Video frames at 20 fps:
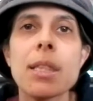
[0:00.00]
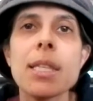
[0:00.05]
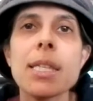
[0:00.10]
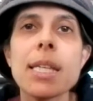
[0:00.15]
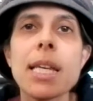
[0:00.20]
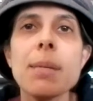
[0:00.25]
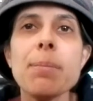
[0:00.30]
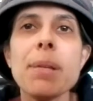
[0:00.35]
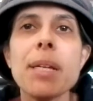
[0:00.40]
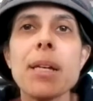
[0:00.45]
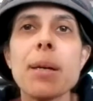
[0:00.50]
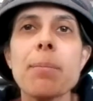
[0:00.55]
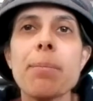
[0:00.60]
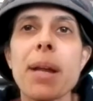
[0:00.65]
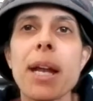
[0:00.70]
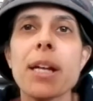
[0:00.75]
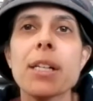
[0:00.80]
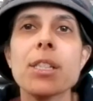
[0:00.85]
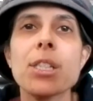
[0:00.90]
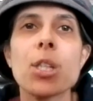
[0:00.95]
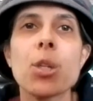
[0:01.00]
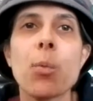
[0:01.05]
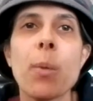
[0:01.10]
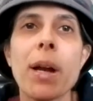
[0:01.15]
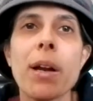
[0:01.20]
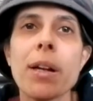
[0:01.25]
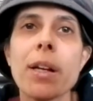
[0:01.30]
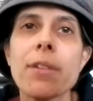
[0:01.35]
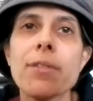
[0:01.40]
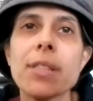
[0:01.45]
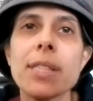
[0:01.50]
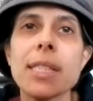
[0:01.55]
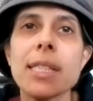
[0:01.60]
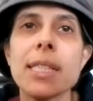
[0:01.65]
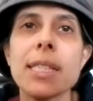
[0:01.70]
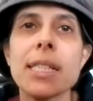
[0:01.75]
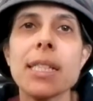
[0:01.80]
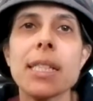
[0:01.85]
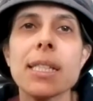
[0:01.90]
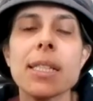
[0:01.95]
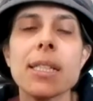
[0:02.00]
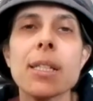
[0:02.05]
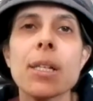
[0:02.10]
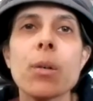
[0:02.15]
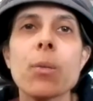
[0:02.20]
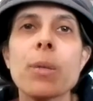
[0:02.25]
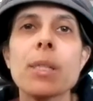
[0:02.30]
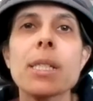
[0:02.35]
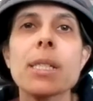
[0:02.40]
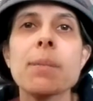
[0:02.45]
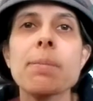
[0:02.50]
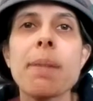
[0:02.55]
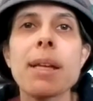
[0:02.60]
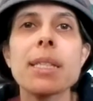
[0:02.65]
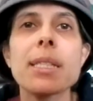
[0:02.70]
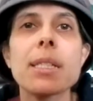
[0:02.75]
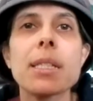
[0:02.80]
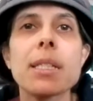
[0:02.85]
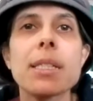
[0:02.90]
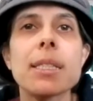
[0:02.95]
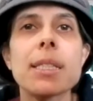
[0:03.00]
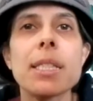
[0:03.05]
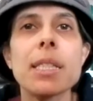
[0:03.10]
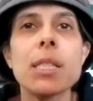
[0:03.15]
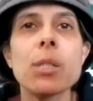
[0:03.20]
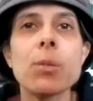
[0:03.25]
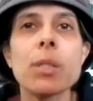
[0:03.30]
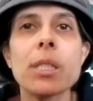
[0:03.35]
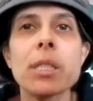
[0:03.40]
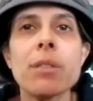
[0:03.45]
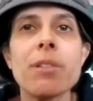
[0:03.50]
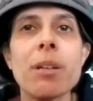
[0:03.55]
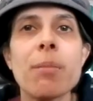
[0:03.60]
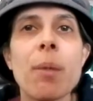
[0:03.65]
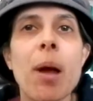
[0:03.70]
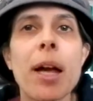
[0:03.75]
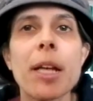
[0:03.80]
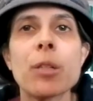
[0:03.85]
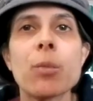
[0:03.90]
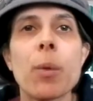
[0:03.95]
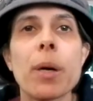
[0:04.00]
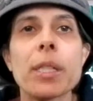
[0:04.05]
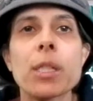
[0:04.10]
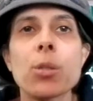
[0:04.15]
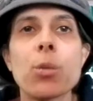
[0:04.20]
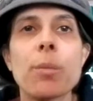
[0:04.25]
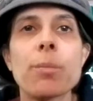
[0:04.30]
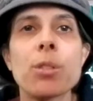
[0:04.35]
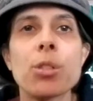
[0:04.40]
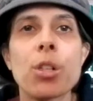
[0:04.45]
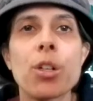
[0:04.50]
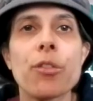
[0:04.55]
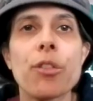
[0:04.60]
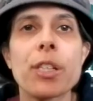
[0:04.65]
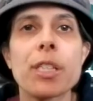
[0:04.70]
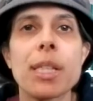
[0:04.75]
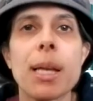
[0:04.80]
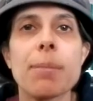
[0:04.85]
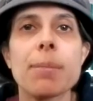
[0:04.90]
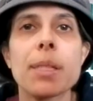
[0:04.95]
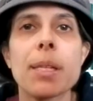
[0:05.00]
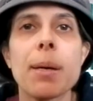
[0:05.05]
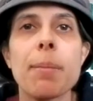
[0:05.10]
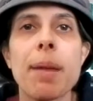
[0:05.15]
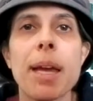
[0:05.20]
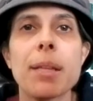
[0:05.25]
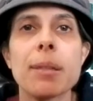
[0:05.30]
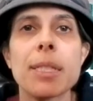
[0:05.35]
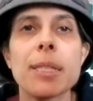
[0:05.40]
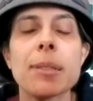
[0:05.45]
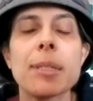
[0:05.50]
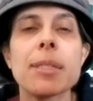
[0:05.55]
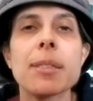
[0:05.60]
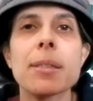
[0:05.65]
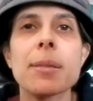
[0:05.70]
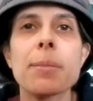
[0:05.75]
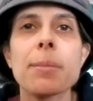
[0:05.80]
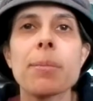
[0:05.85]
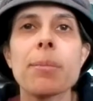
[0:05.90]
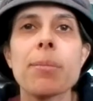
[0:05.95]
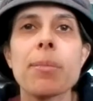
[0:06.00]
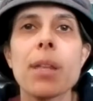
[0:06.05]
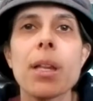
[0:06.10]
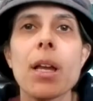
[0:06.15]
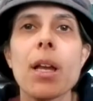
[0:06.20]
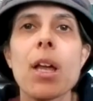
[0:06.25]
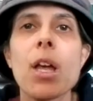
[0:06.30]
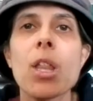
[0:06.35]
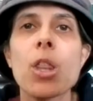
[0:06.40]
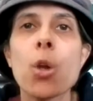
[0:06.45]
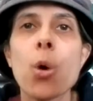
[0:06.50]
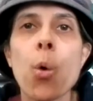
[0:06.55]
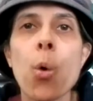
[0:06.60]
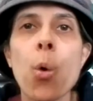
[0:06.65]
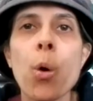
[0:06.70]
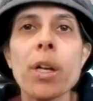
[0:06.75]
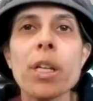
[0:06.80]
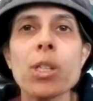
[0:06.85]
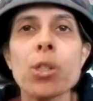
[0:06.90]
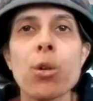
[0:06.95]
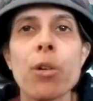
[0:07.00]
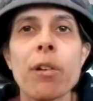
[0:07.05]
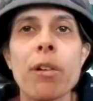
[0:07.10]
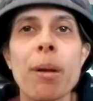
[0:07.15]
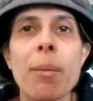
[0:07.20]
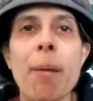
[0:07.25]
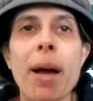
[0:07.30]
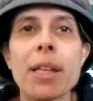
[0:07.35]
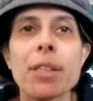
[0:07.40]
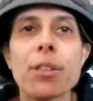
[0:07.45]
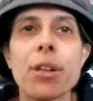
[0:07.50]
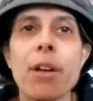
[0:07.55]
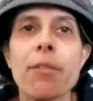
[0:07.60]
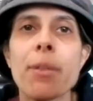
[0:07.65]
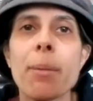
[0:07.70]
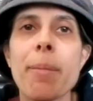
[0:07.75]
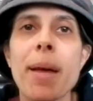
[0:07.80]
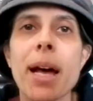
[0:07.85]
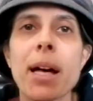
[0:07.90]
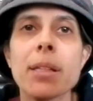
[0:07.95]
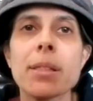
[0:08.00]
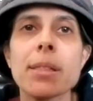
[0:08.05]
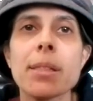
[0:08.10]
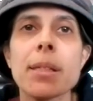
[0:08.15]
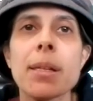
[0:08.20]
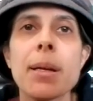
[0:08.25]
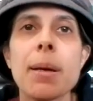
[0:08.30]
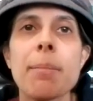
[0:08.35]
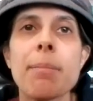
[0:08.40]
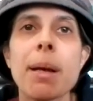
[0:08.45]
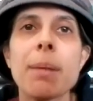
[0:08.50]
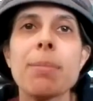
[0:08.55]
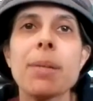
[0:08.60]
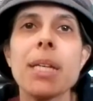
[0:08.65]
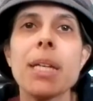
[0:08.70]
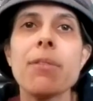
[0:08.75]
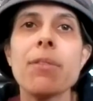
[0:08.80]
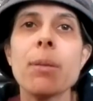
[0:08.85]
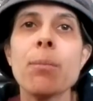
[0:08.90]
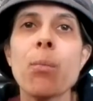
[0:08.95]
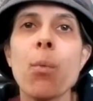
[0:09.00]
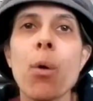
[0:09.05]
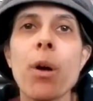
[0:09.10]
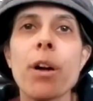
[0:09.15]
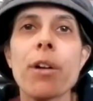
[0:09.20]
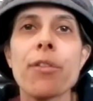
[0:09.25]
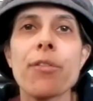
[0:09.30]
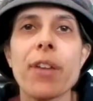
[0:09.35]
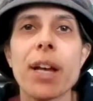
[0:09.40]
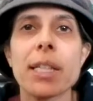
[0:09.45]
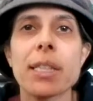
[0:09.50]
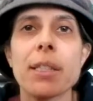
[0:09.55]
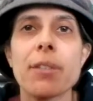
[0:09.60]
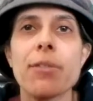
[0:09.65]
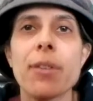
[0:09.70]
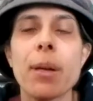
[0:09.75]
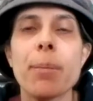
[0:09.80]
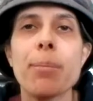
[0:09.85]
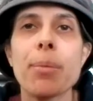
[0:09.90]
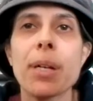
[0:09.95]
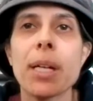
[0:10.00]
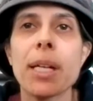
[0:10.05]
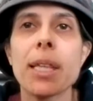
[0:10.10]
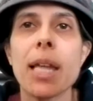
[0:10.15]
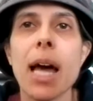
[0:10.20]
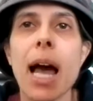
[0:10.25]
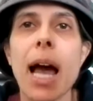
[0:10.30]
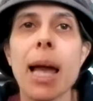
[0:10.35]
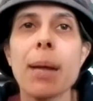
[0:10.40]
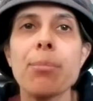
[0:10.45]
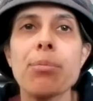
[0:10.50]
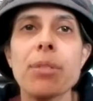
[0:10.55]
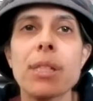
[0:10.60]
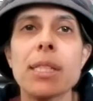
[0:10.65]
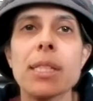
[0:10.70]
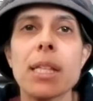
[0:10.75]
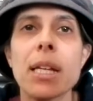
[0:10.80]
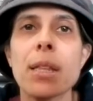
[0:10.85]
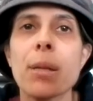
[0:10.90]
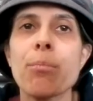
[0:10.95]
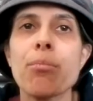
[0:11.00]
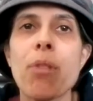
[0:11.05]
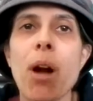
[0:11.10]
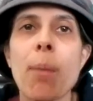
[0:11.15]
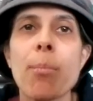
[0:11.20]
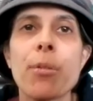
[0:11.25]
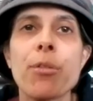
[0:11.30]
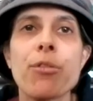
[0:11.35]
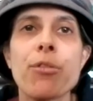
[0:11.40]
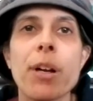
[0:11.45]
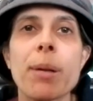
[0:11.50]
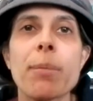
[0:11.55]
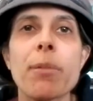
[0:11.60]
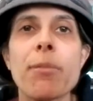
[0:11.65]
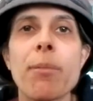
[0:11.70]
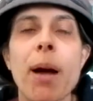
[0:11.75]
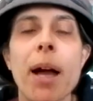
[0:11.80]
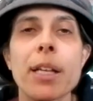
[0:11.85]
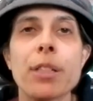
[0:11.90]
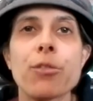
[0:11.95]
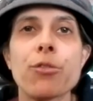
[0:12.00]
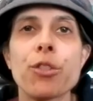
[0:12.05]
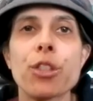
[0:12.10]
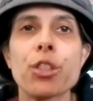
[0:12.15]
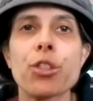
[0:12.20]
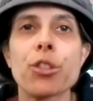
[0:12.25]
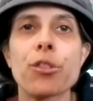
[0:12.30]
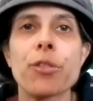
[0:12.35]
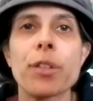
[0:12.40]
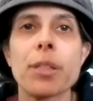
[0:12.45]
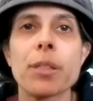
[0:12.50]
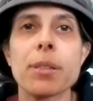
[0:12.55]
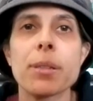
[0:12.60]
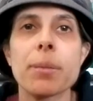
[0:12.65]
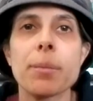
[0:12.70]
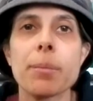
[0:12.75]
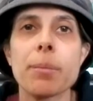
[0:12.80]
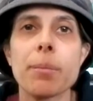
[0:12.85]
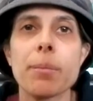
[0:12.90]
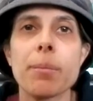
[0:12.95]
This can be compared to the wearing of tzitzit, which is meant to continuously remind one to observe Hashem's commandments. The auditory reminder of the bells might be even more effective in putting the high priest in the proper frame of mind for service.